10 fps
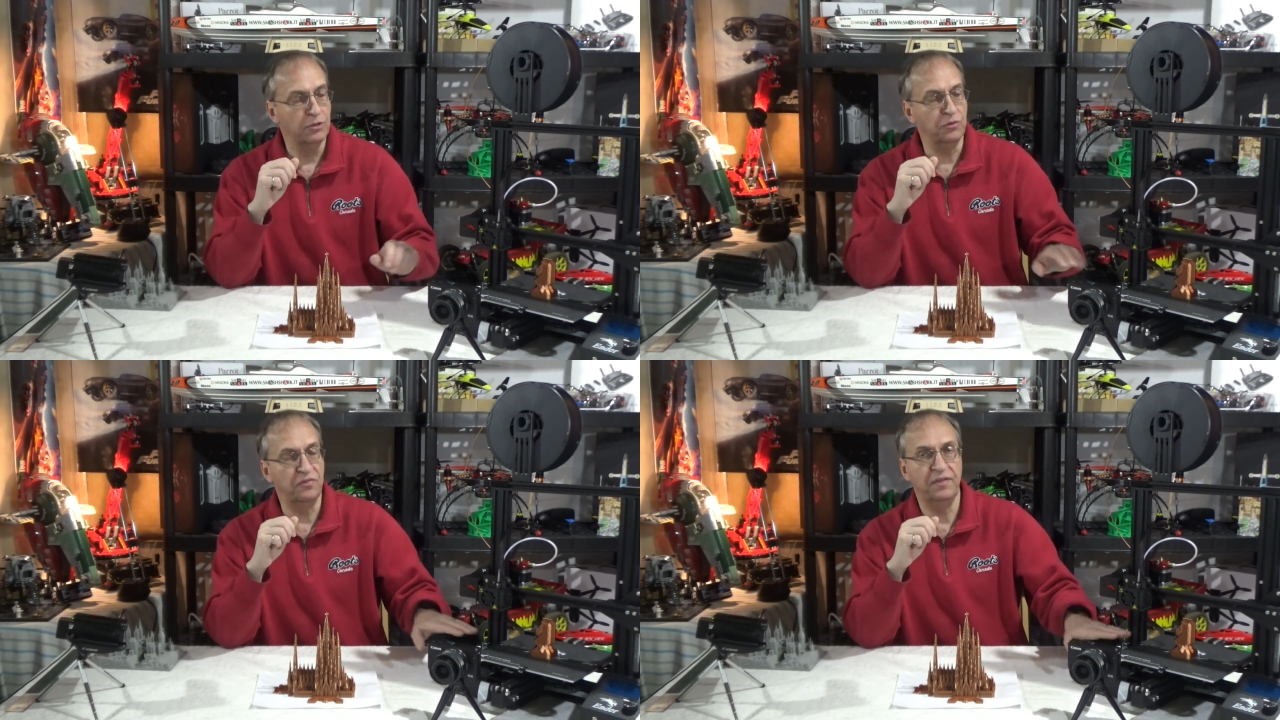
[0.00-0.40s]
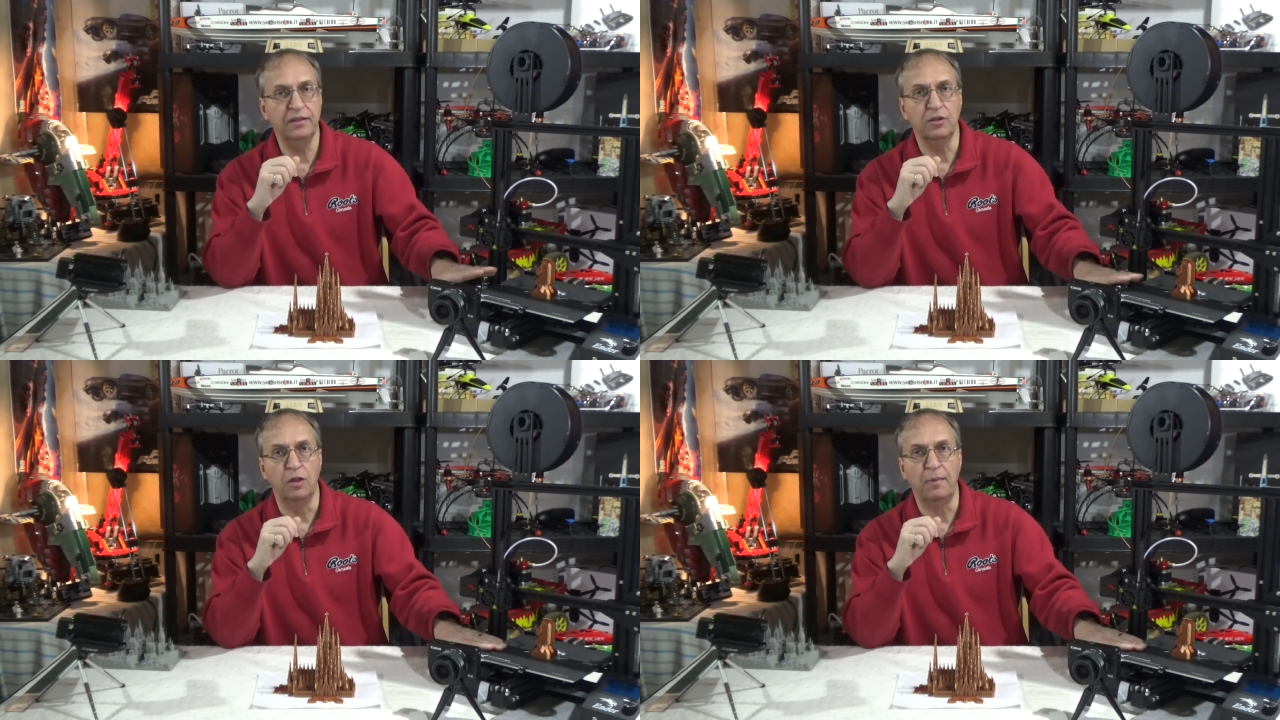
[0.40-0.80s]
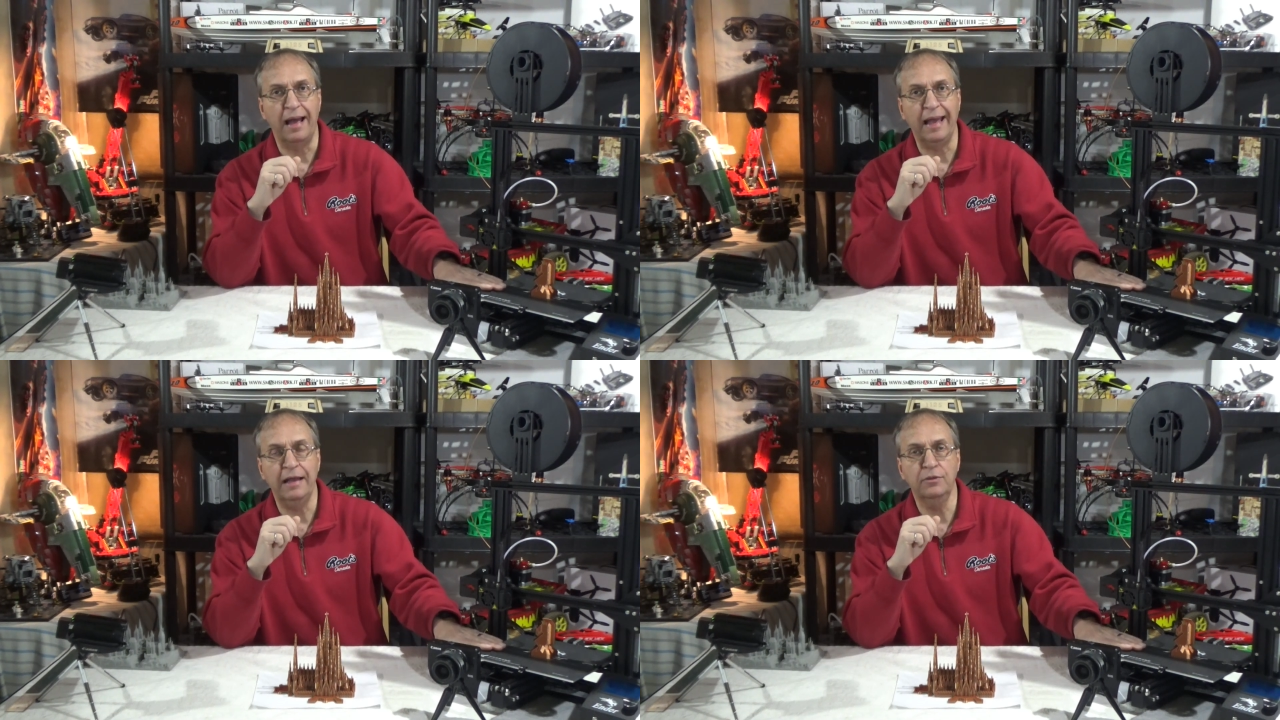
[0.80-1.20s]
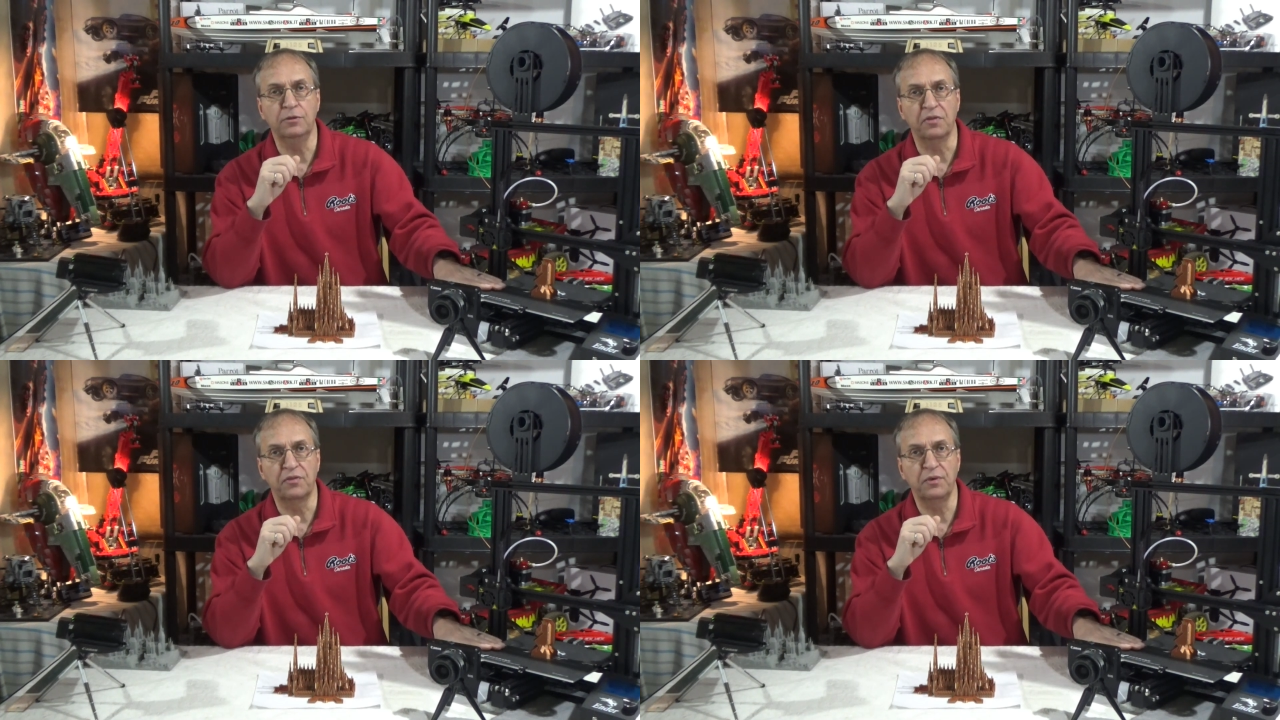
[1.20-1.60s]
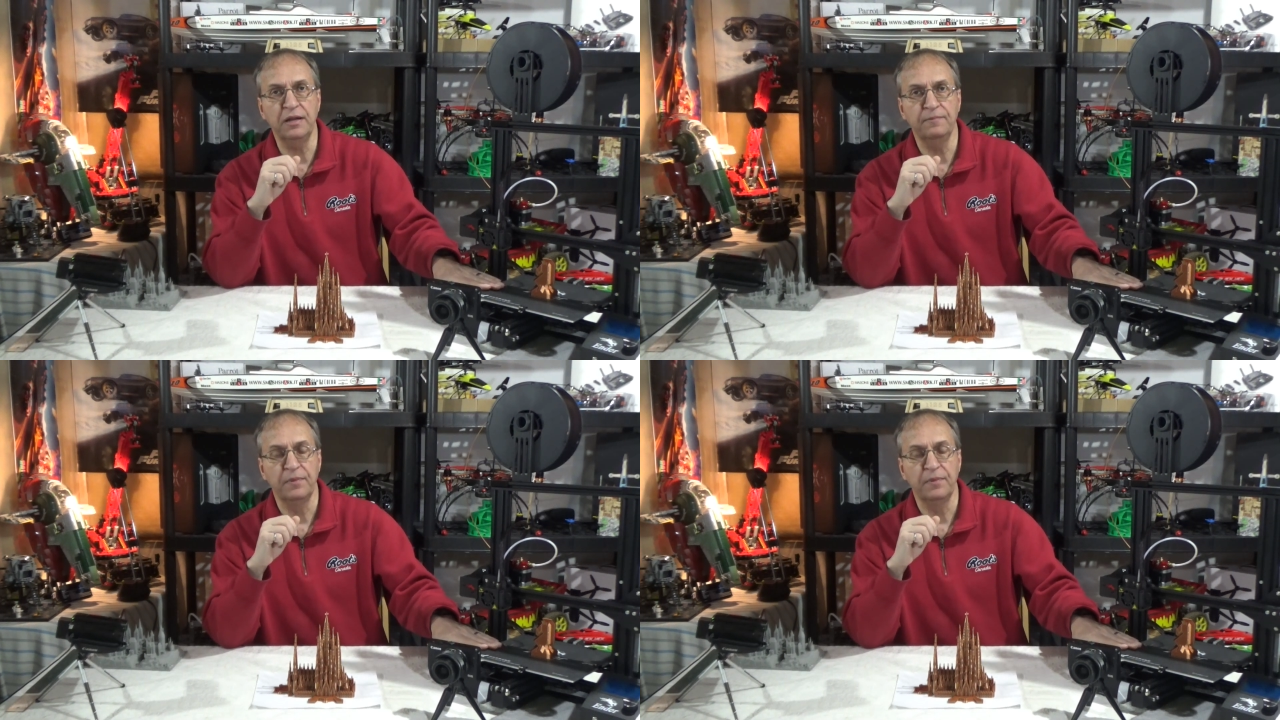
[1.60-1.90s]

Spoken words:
to fit on my Ender-3